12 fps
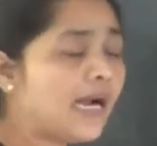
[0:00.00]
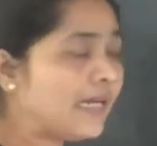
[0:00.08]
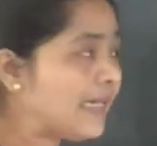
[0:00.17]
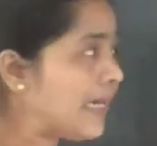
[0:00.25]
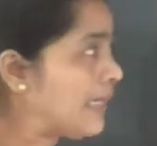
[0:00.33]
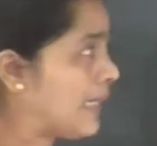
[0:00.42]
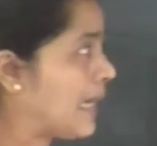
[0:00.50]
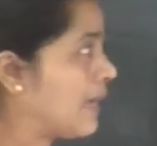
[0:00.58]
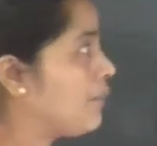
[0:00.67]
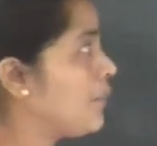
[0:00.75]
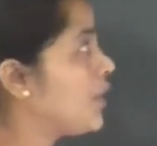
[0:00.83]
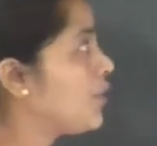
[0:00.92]
at that
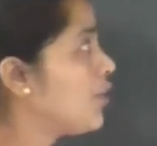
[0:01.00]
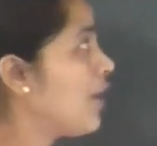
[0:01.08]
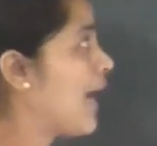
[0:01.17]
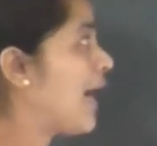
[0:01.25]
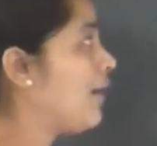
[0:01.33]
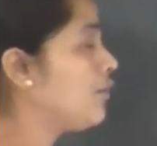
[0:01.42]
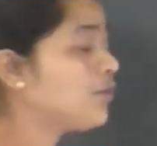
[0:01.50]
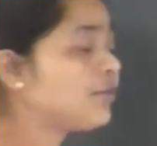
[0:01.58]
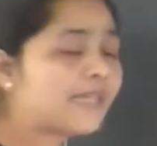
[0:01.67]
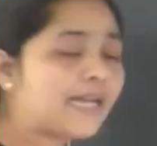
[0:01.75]
time you have to